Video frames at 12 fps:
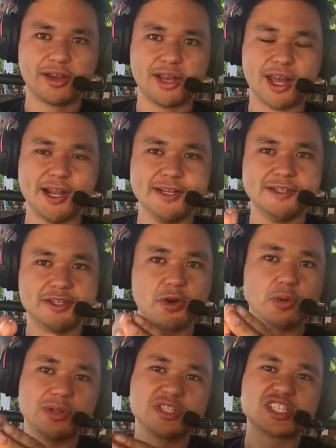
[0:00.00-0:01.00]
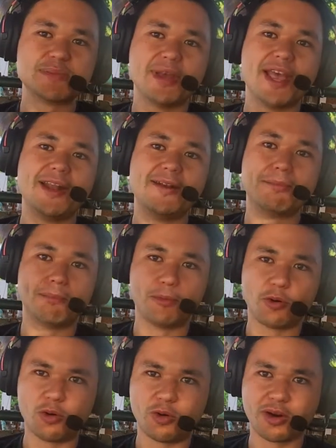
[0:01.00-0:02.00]
And don't spend
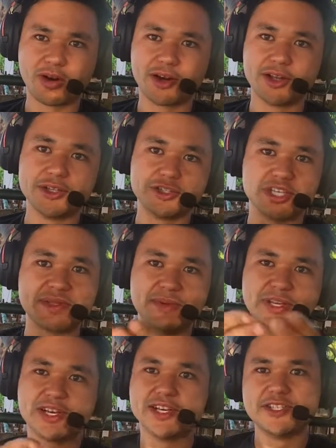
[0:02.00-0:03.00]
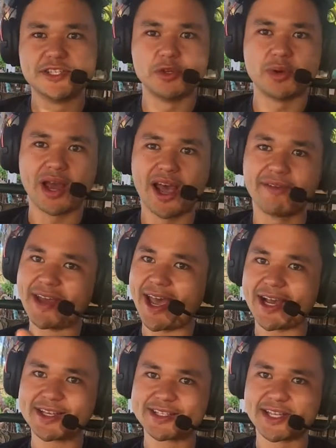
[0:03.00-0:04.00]
more just because you have
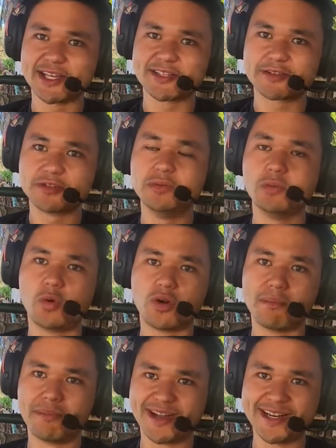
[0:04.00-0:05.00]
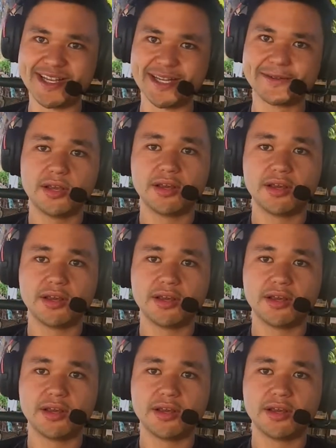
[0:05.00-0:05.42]
access to more money.